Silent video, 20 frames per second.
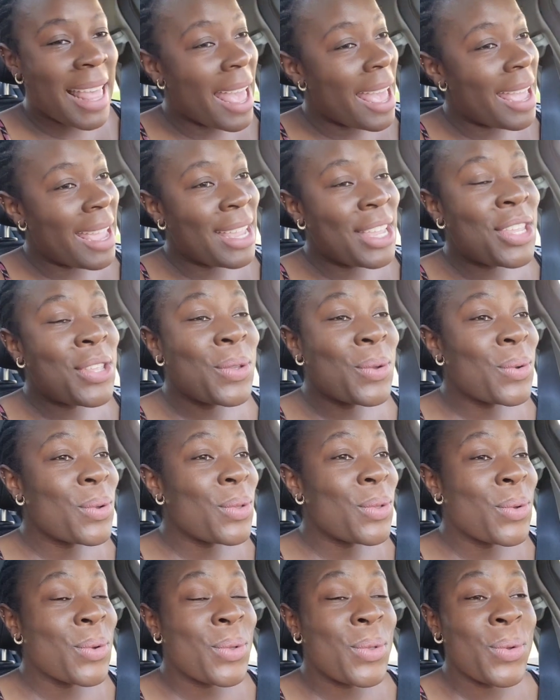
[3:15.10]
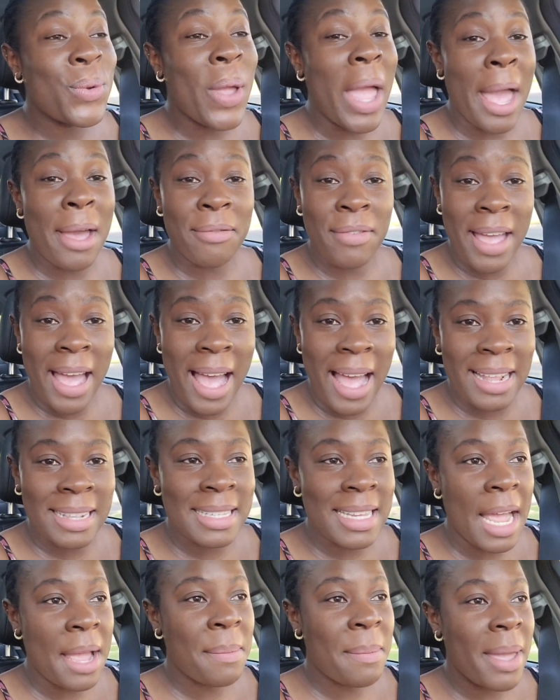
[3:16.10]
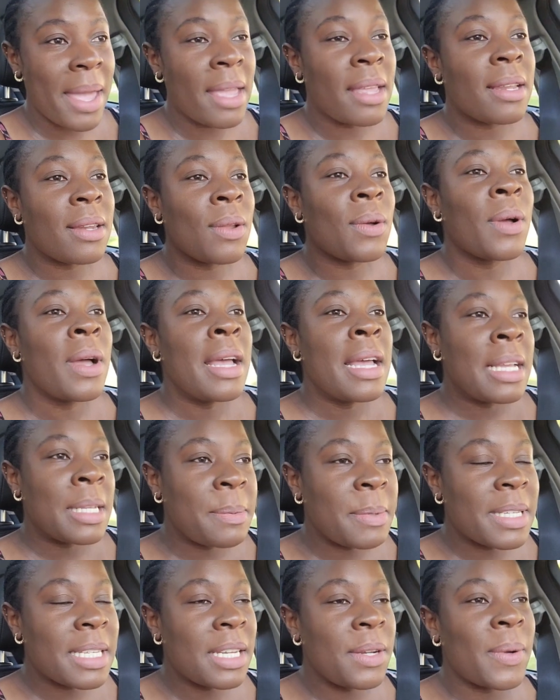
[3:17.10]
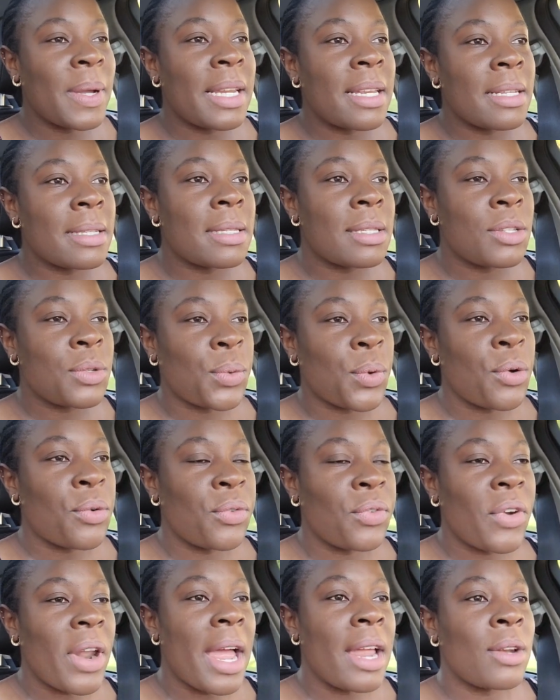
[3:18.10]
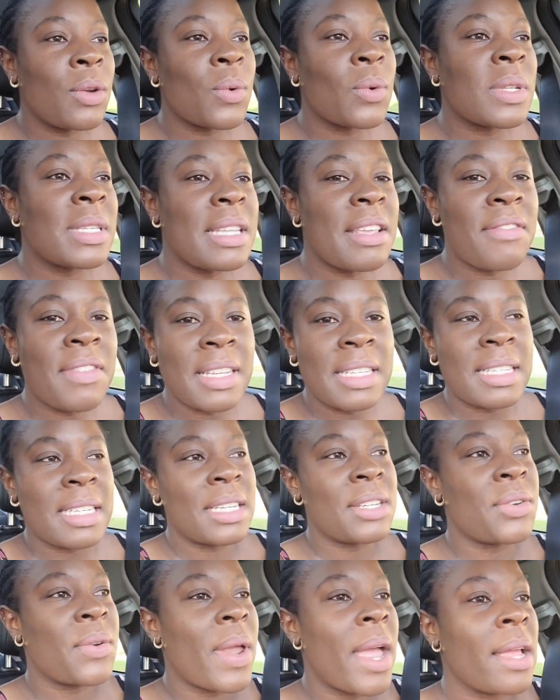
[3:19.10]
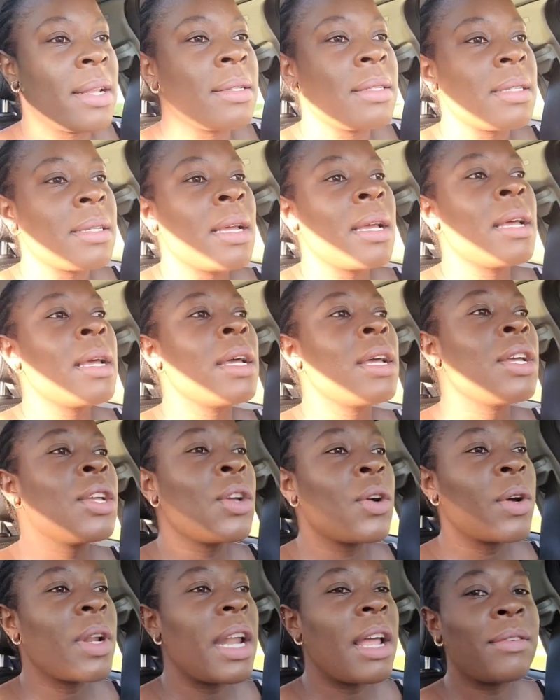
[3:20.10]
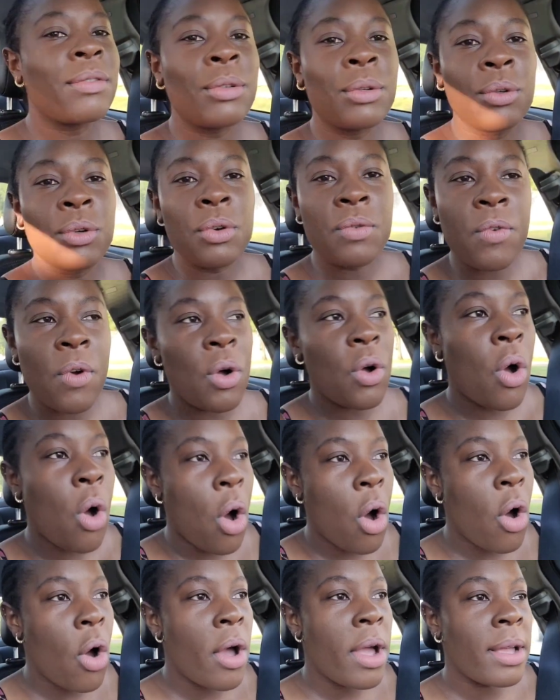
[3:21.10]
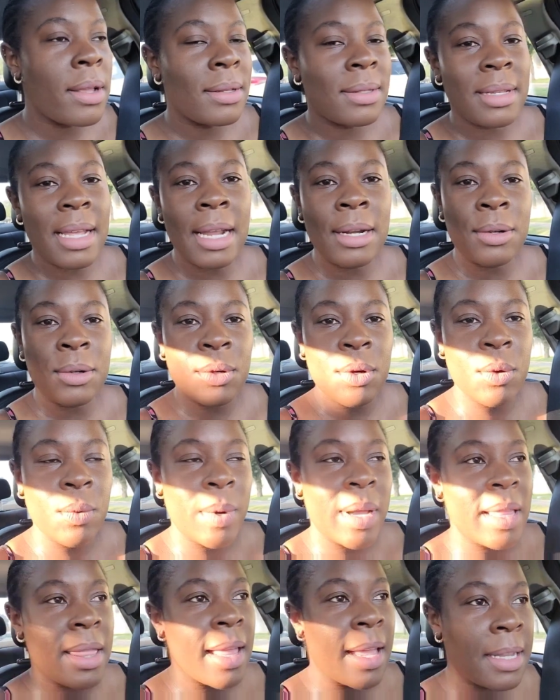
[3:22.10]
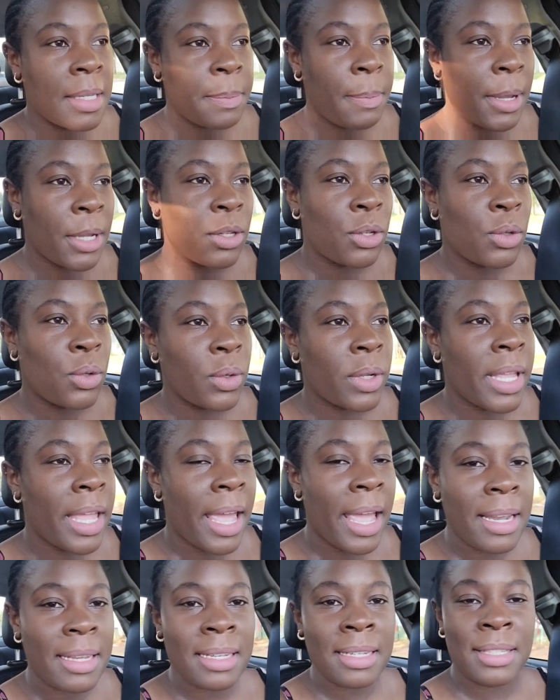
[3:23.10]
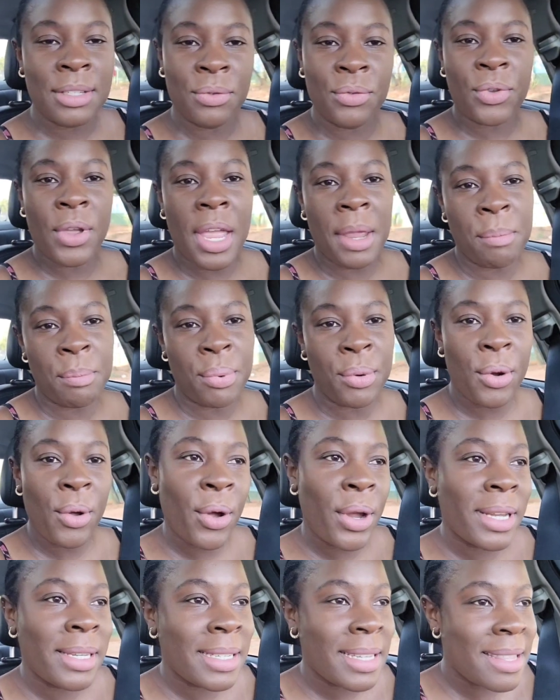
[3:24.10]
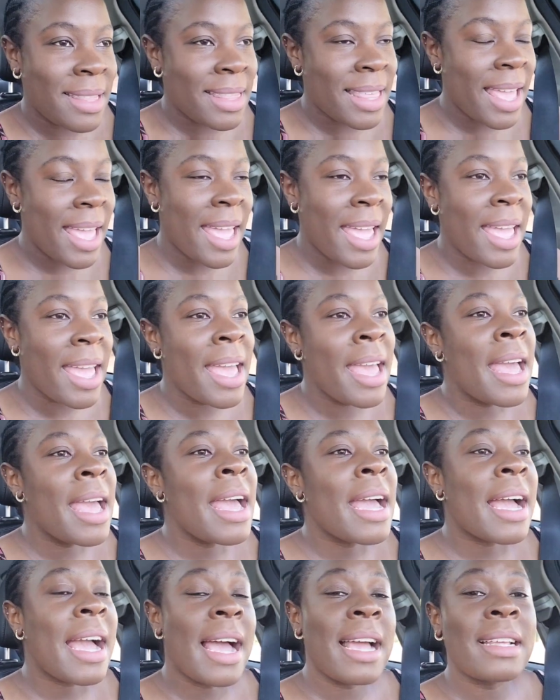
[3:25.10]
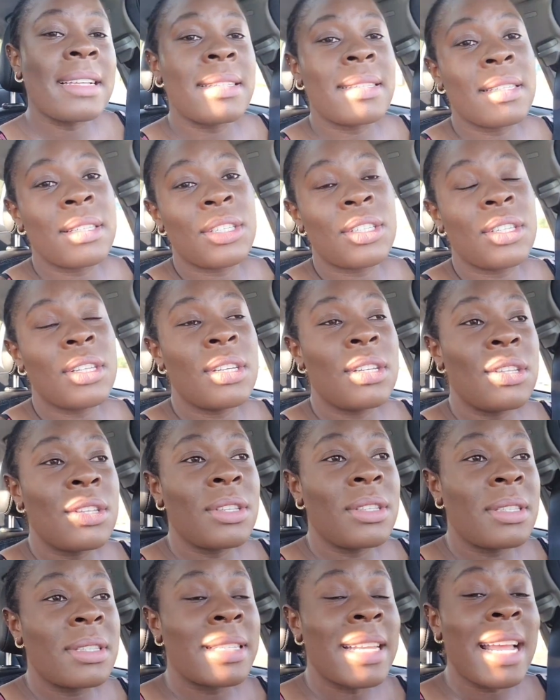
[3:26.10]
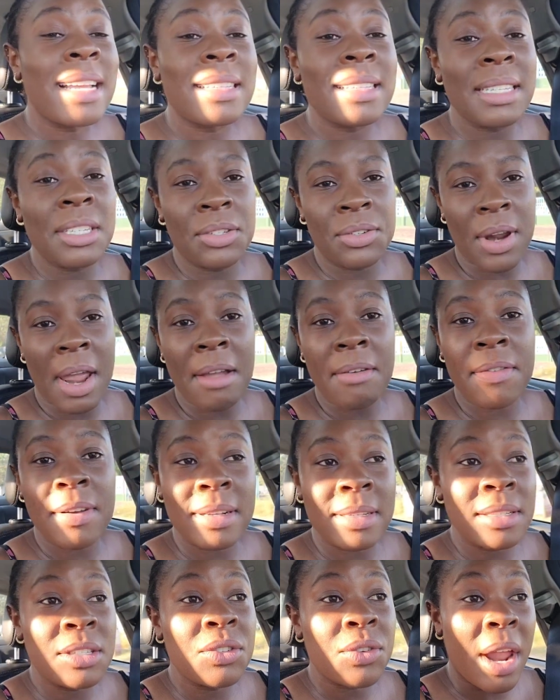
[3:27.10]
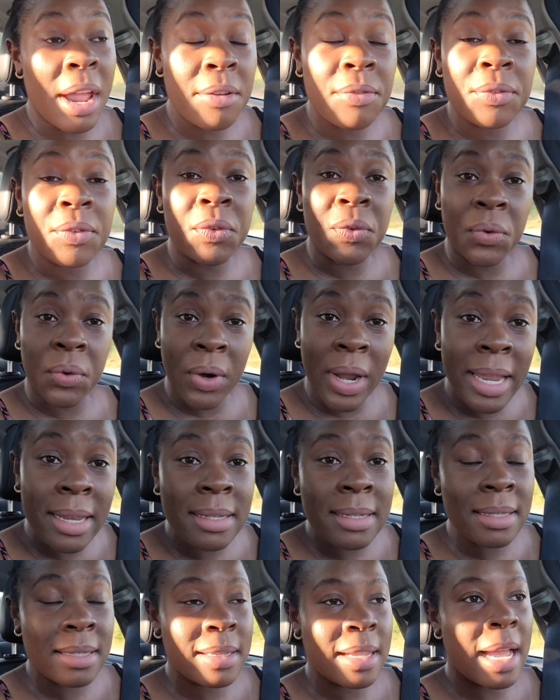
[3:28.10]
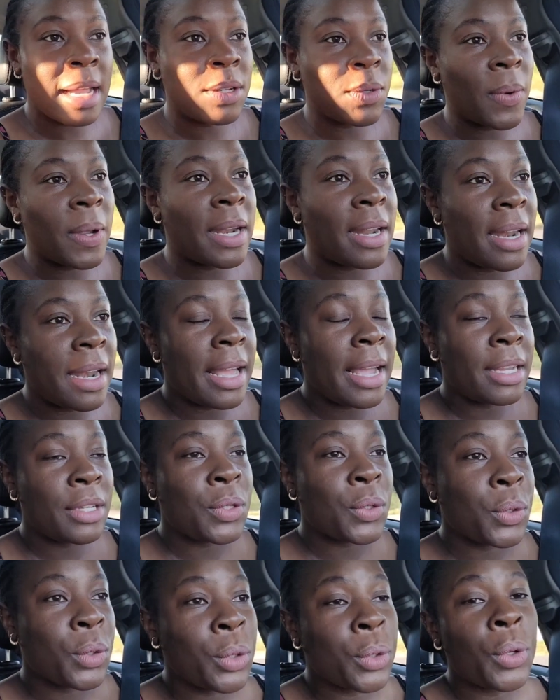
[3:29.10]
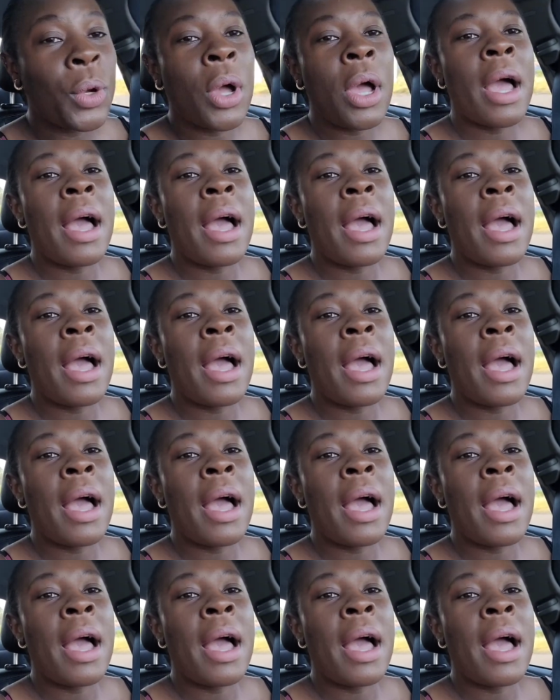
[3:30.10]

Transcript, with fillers: hey you you you have a hard time hey no especially when it's 12 rand or 17 rand you're gonna have to look for coins i don't know where they expect you to get as if you're employed in there guys taxi drivers drive crazy i don't want to lie to you